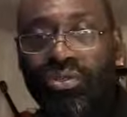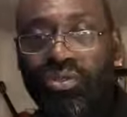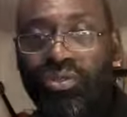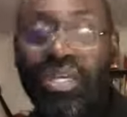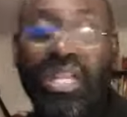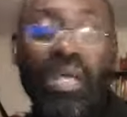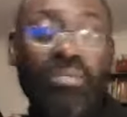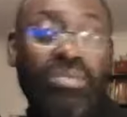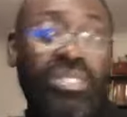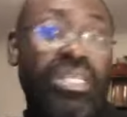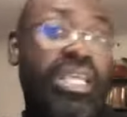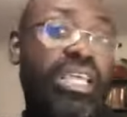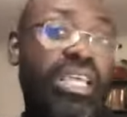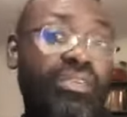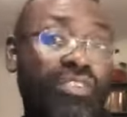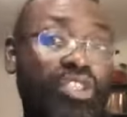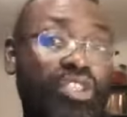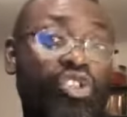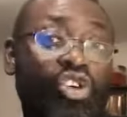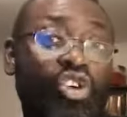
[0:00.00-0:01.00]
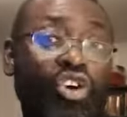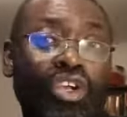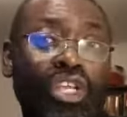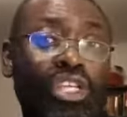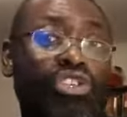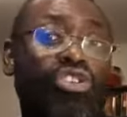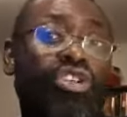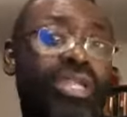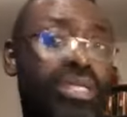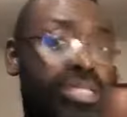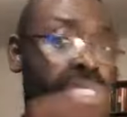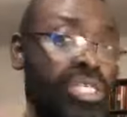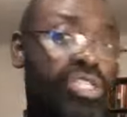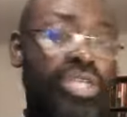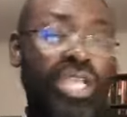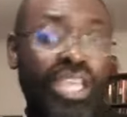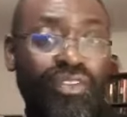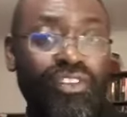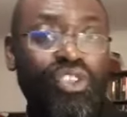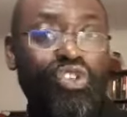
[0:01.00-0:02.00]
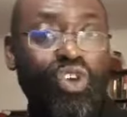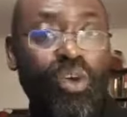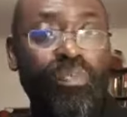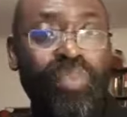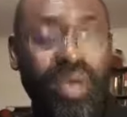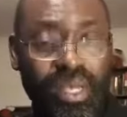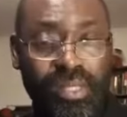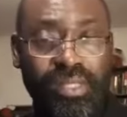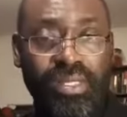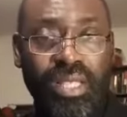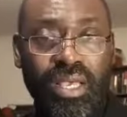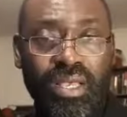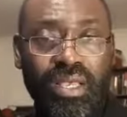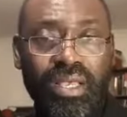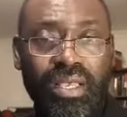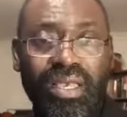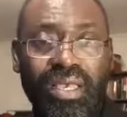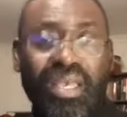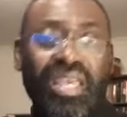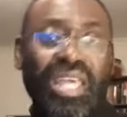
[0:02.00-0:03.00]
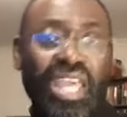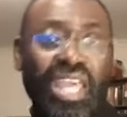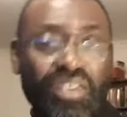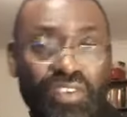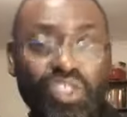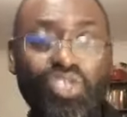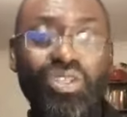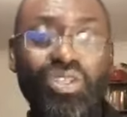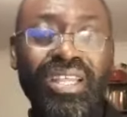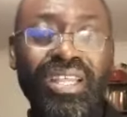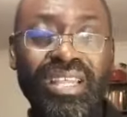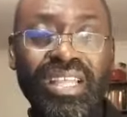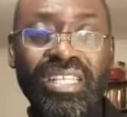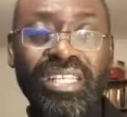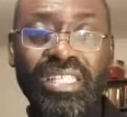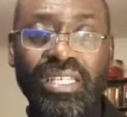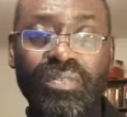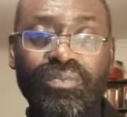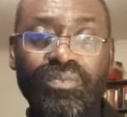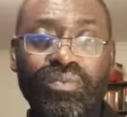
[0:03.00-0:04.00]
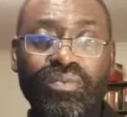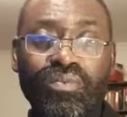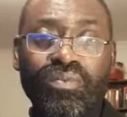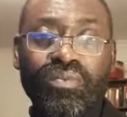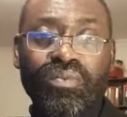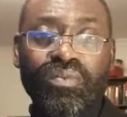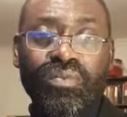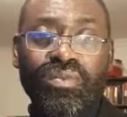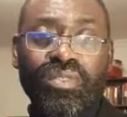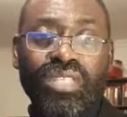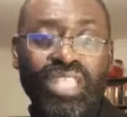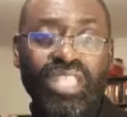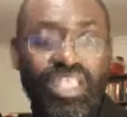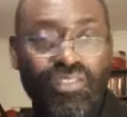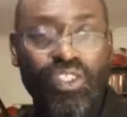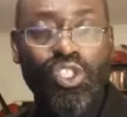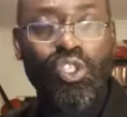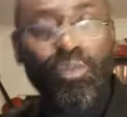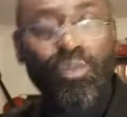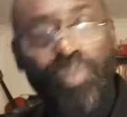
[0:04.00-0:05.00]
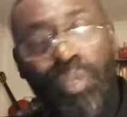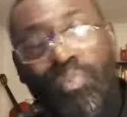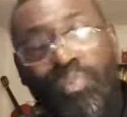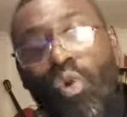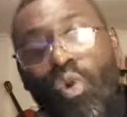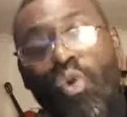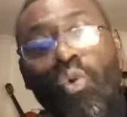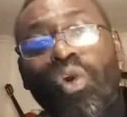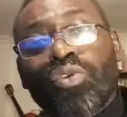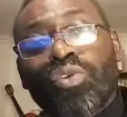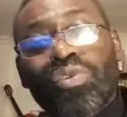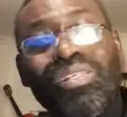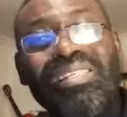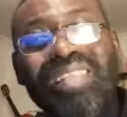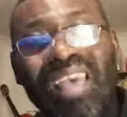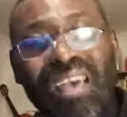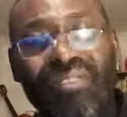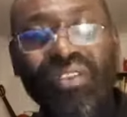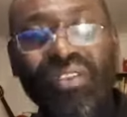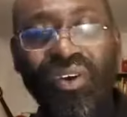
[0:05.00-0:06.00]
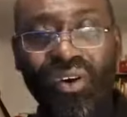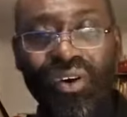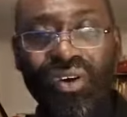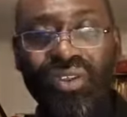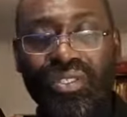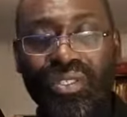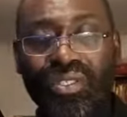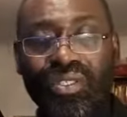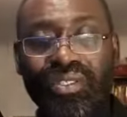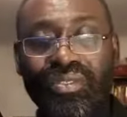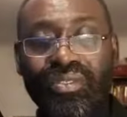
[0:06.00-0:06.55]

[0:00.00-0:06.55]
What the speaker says: When I'm saying giving to God, it's not necessarily giving to a pastor. Giving to the needy. Giving to people who want to serve God.